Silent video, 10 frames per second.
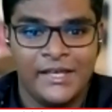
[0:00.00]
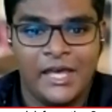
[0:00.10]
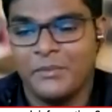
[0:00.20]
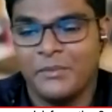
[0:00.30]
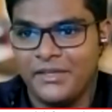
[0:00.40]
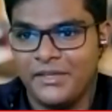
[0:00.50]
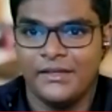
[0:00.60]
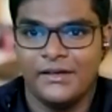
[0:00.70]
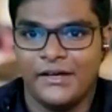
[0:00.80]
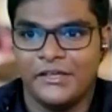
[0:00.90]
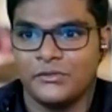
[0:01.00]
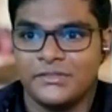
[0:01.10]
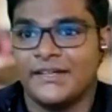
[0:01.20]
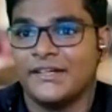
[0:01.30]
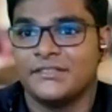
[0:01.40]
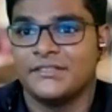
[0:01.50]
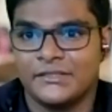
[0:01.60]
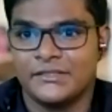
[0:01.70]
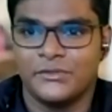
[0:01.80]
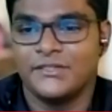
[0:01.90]
and maybe, uh, you know, there are
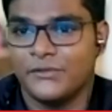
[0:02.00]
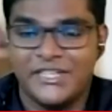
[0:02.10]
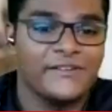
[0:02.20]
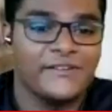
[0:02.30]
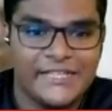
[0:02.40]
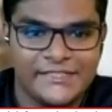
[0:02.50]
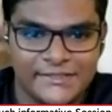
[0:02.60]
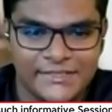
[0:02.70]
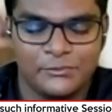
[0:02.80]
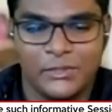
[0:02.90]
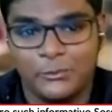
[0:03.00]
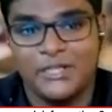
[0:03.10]
students for different sessions as well.